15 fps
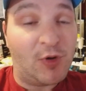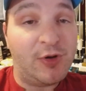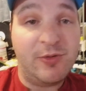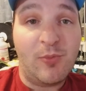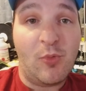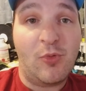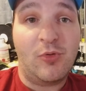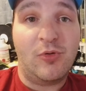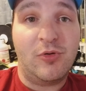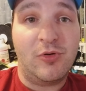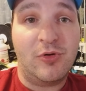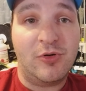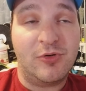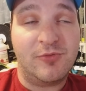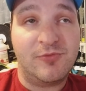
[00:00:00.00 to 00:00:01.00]

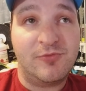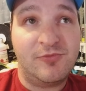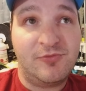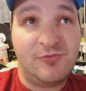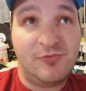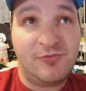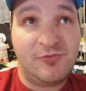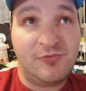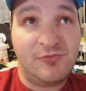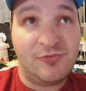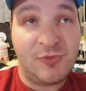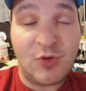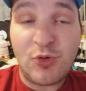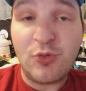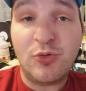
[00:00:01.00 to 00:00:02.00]
more
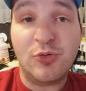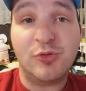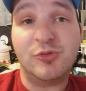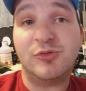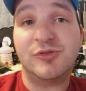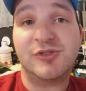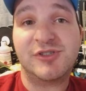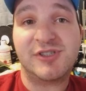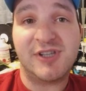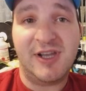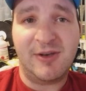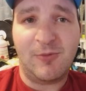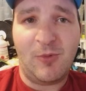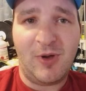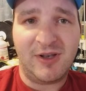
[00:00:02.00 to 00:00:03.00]
tools
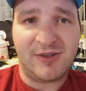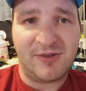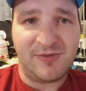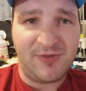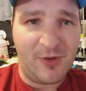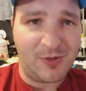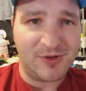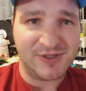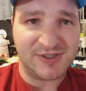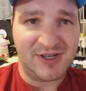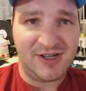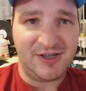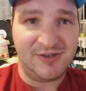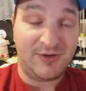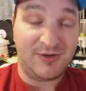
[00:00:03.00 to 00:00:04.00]
and what to focus
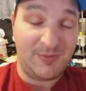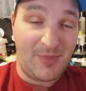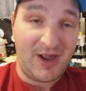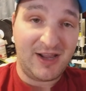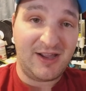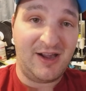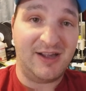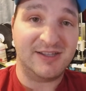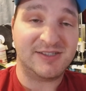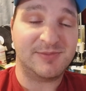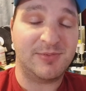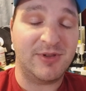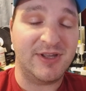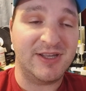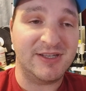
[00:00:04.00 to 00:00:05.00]
on during my
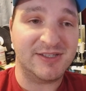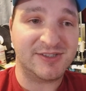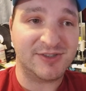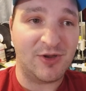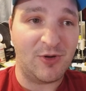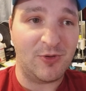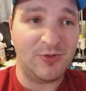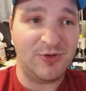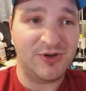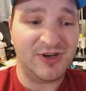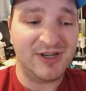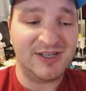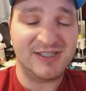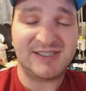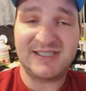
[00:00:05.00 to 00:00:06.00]
cosplays, so you're
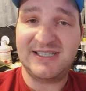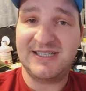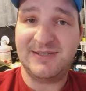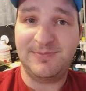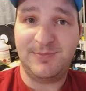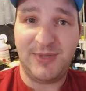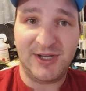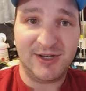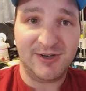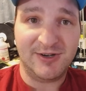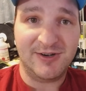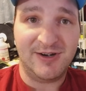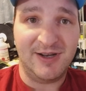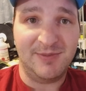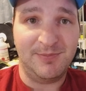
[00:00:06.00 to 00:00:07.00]
gonna see
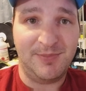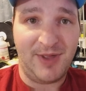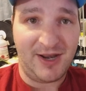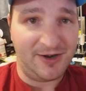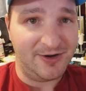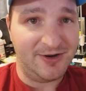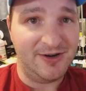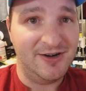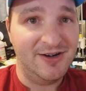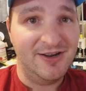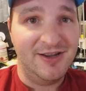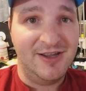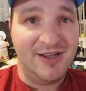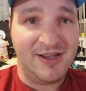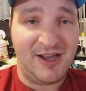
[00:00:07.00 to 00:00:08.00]
bigger and better
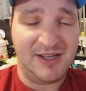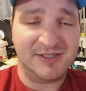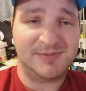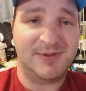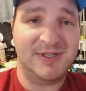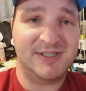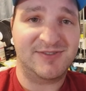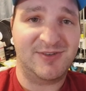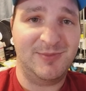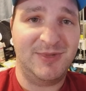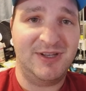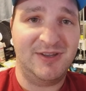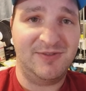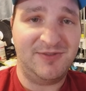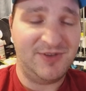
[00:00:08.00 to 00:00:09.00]
cosplays from me
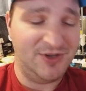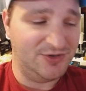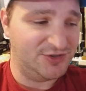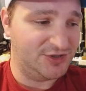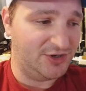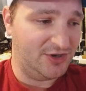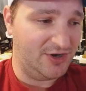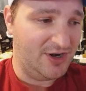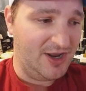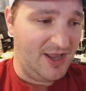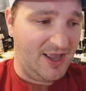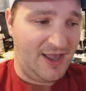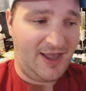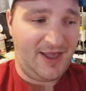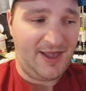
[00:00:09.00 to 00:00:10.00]
in the future.
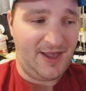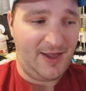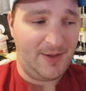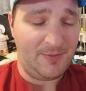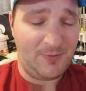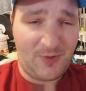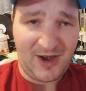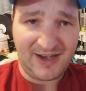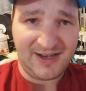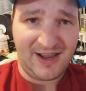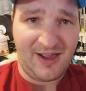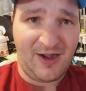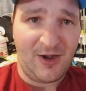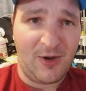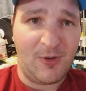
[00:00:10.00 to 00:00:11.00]
Right
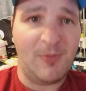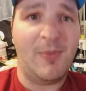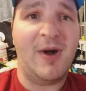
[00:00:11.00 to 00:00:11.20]
now,